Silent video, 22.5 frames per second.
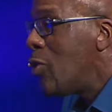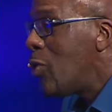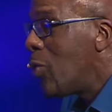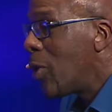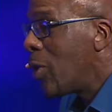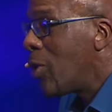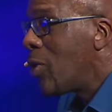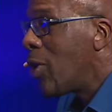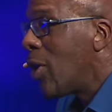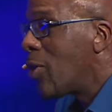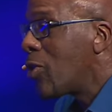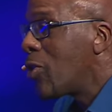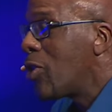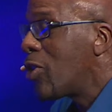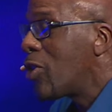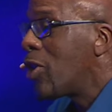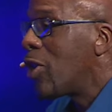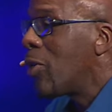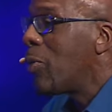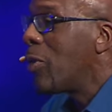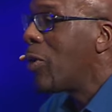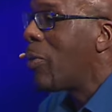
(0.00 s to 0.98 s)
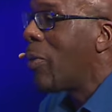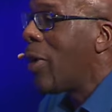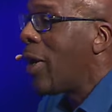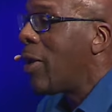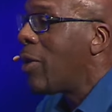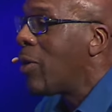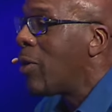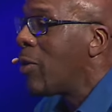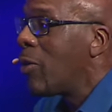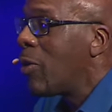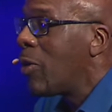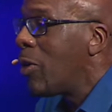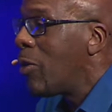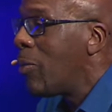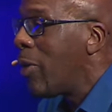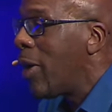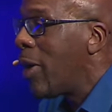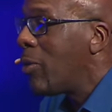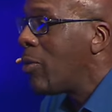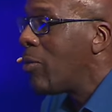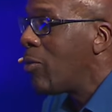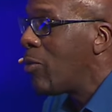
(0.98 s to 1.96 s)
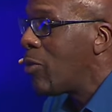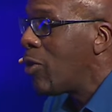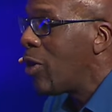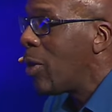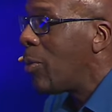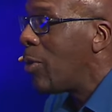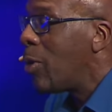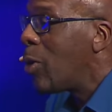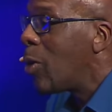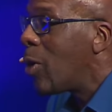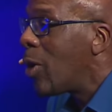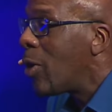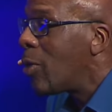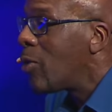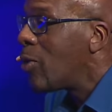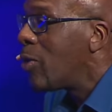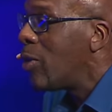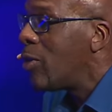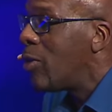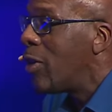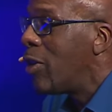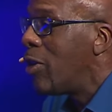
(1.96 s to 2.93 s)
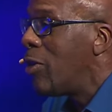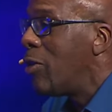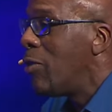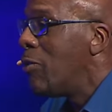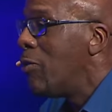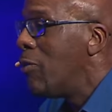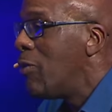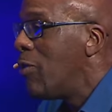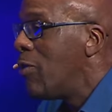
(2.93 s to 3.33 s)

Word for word: You want to talk just a little bit about some of the losses that you've...